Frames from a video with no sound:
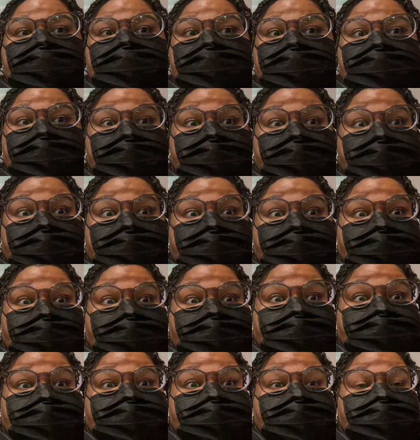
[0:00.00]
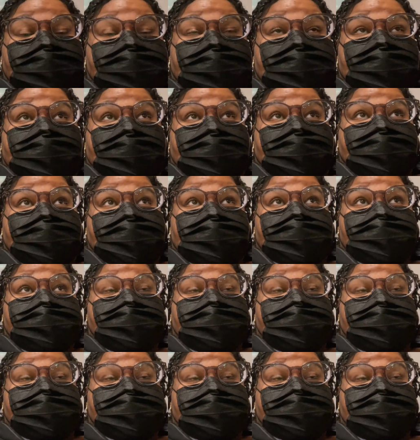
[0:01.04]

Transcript: All right, y'all. So we here at the